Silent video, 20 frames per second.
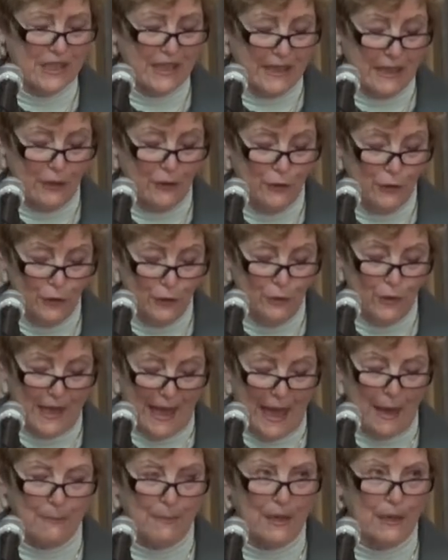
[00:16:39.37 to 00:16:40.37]
in new
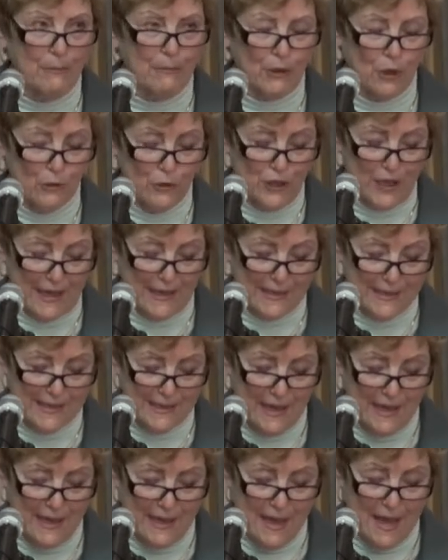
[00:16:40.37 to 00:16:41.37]
capital projects.
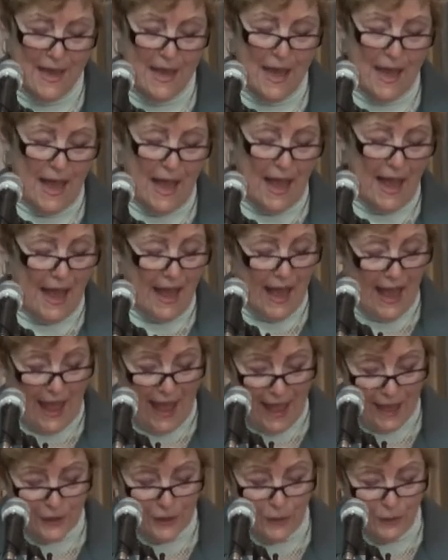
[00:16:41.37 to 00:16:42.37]

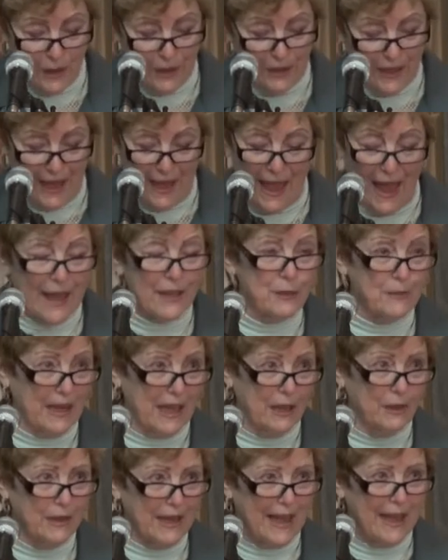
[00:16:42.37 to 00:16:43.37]
And
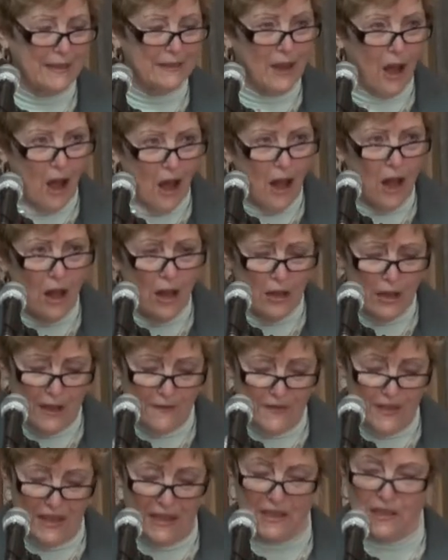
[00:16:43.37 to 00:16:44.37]
all
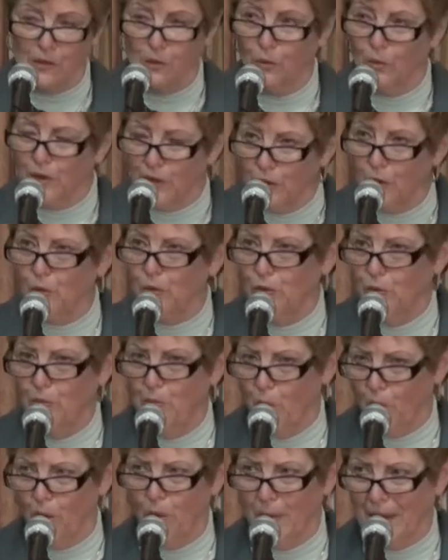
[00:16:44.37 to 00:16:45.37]
of this with no new
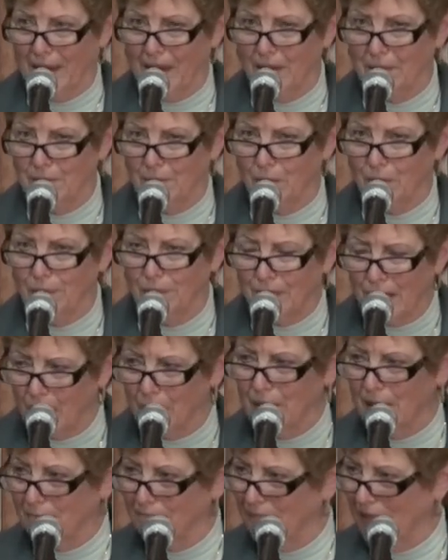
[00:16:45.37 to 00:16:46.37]
borrowing. We're
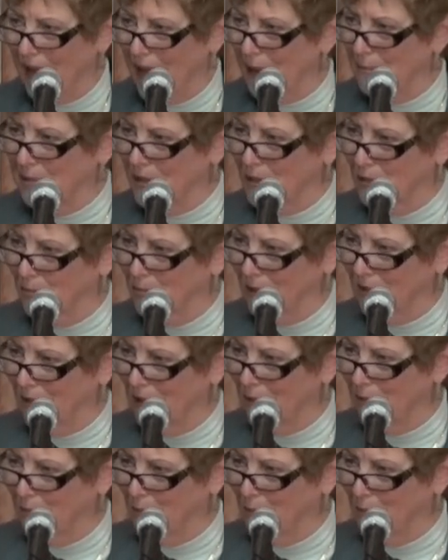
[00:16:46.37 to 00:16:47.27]
very happy to bring that